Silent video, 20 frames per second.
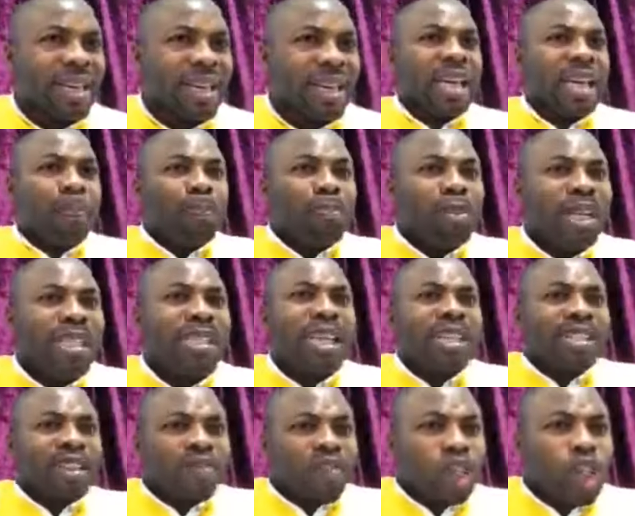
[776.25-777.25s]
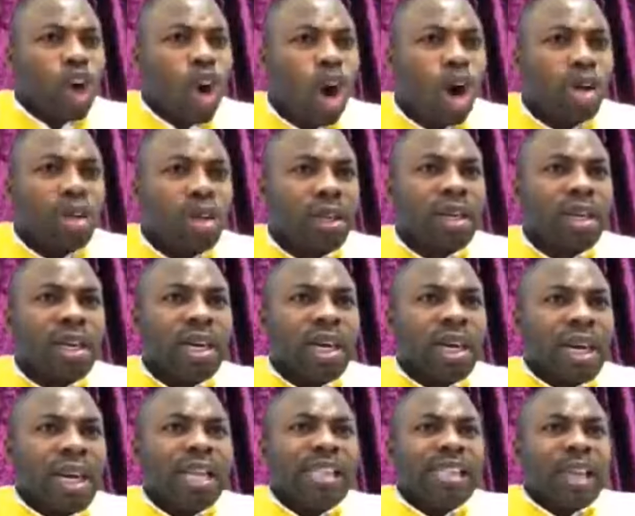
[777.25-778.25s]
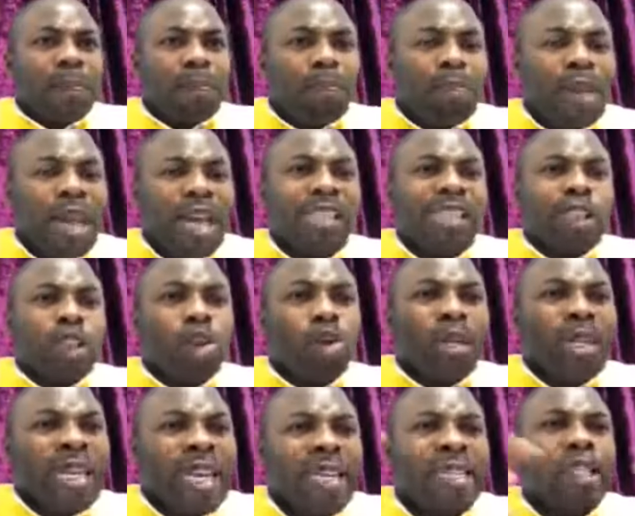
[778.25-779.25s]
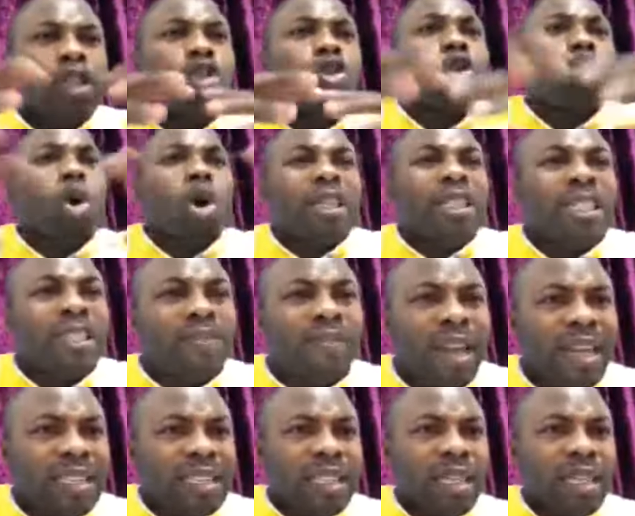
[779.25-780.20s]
The presence of God it's a place you need to cultivate.